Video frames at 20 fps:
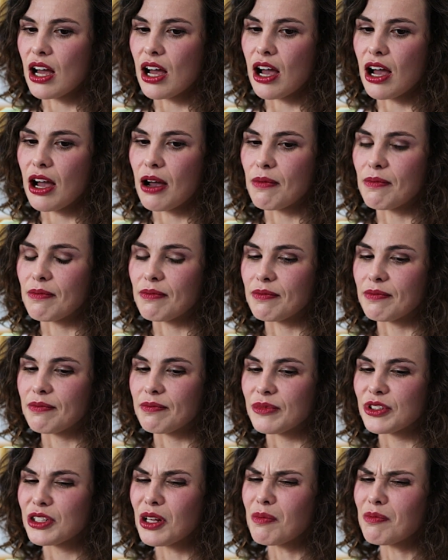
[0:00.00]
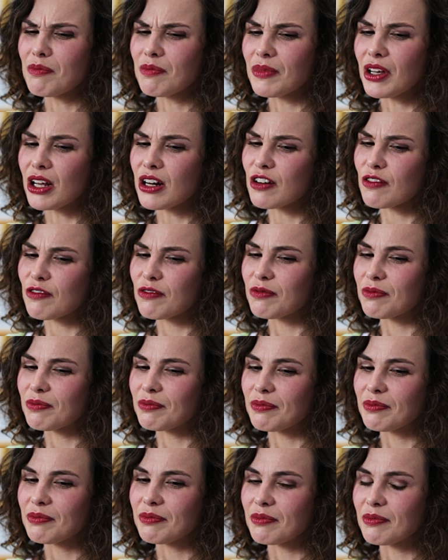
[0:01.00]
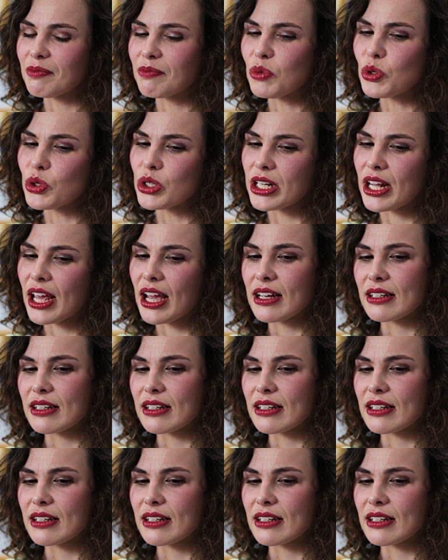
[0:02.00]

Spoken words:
some kind of body